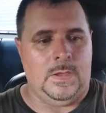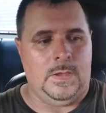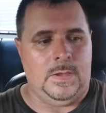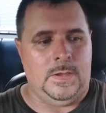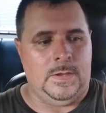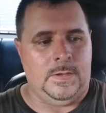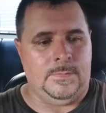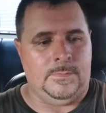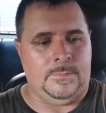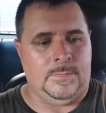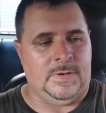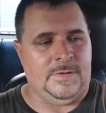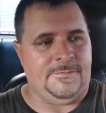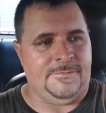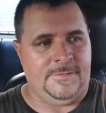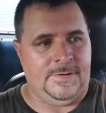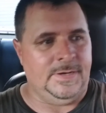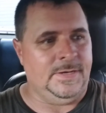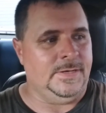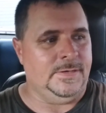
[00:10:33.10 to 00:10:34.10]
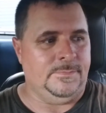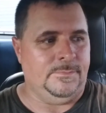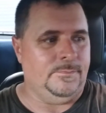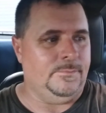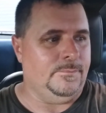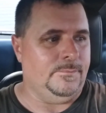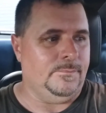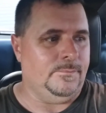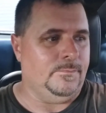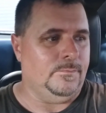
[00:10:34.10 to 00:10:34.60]
and my friend
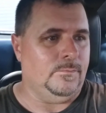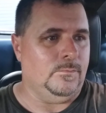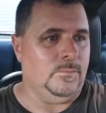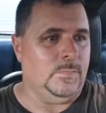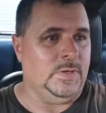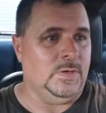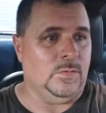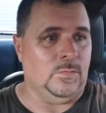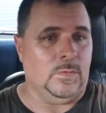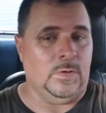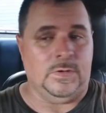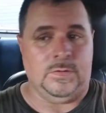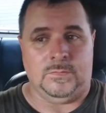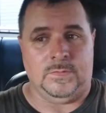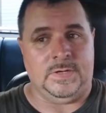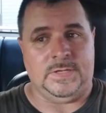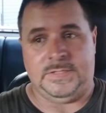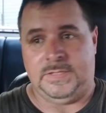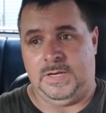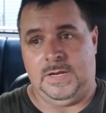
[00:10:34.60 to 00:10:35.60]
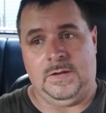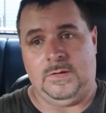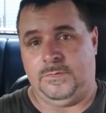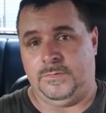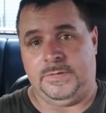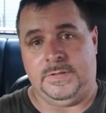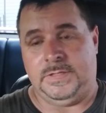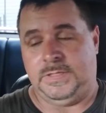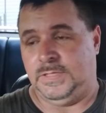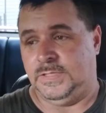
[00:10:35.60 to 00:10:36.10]
being the one that wrecked it, I don't
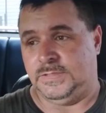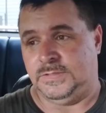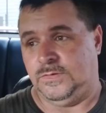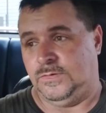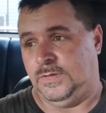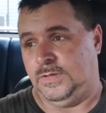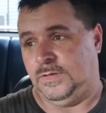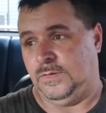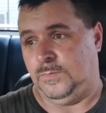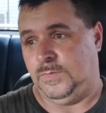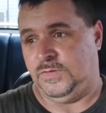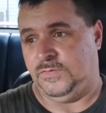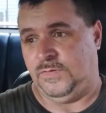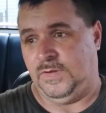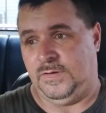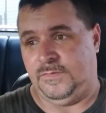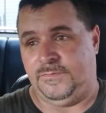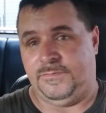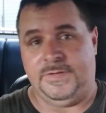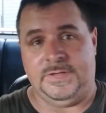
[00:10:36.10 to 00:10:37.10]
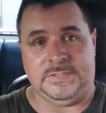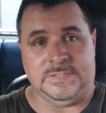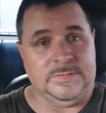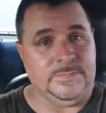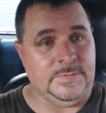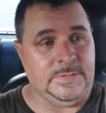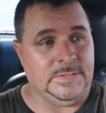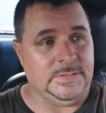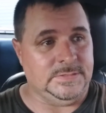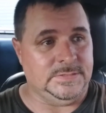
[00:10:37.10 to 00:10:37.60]
think he's going to help me try to fix it,
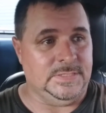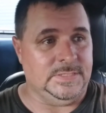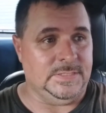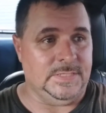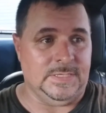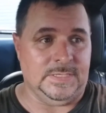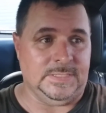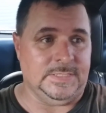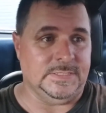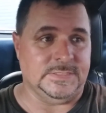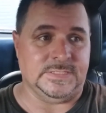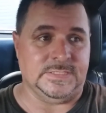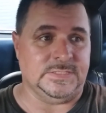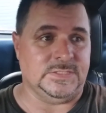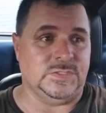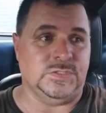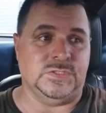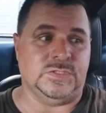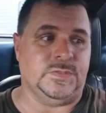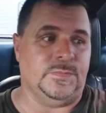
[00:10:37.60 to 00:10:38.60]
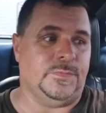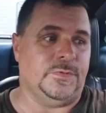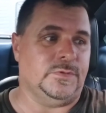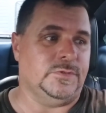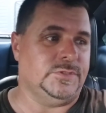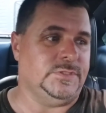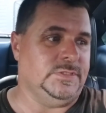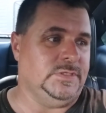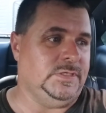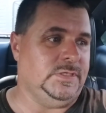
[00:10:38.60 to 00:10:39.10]
because I guess that's just the
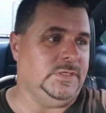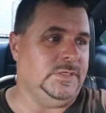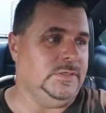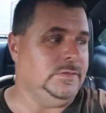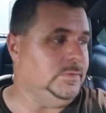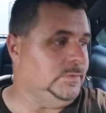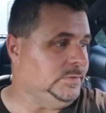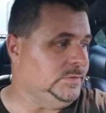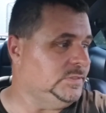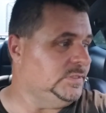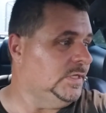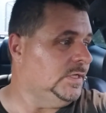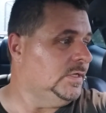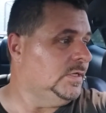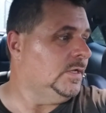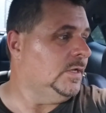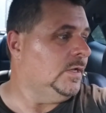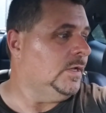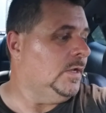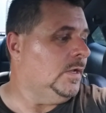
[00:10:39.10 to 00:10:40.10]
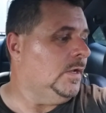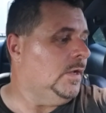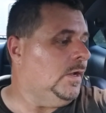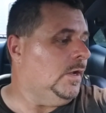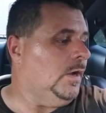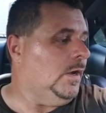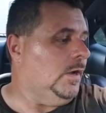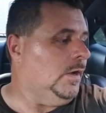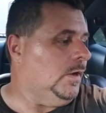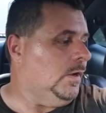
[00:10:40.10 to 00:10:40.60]
person he is.
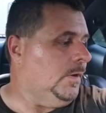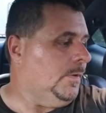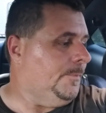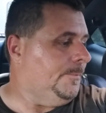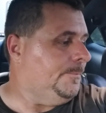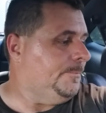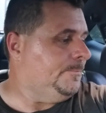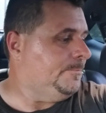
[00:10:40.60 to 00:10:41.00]
Um,